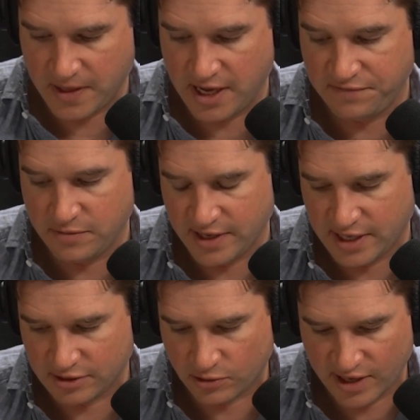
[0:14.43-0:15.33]
if you
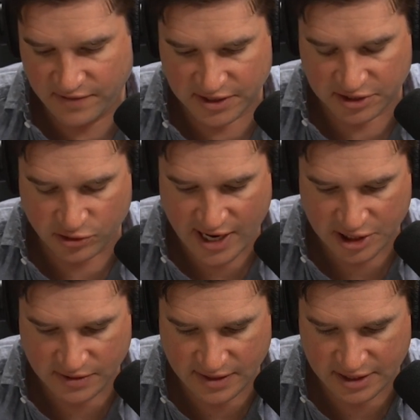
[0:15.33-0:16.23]
begin craving
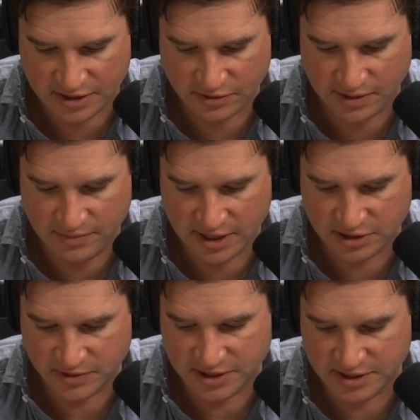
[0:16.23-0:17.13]
distraction, the next thirty minutes
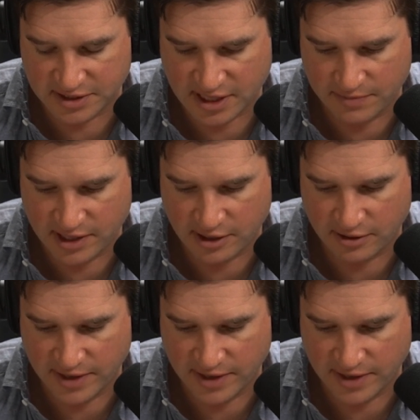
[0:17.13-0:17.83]
of resistance can become